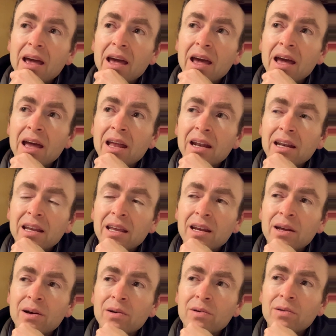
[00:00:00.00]
And
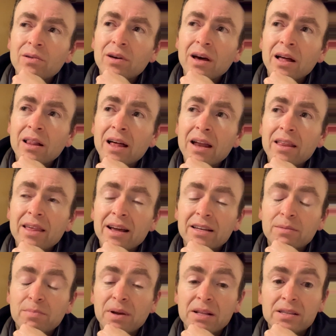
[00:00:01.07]
a lot of that
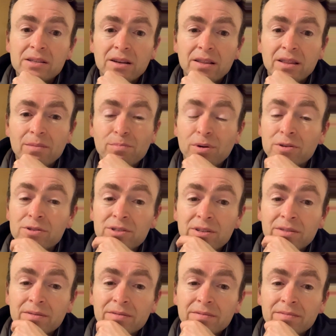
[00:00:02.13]
depends on the
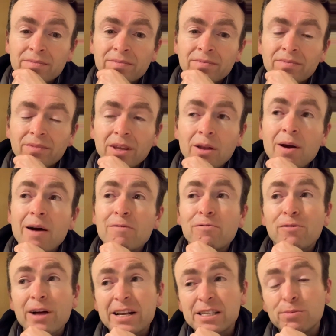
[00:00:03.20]
person. You know how
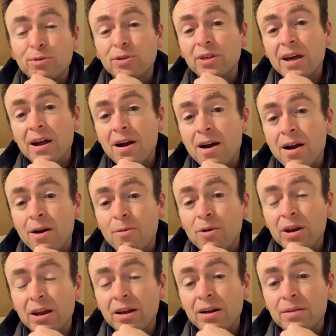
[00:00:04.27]
flexible they are
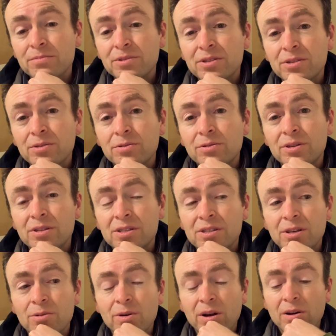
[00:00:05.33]
when it comes to
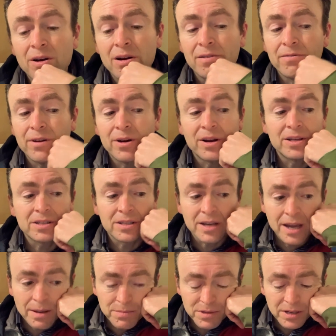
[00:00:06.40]
considering art of various
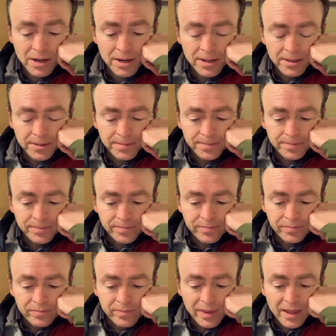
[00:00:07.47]
types.
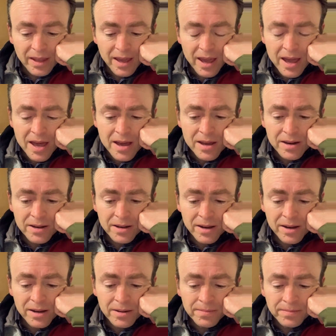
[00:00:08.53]
And
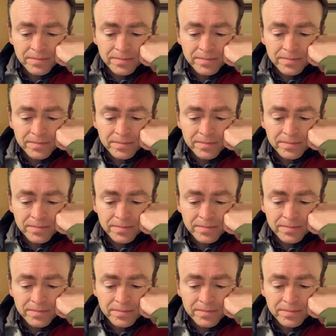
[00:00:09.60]
I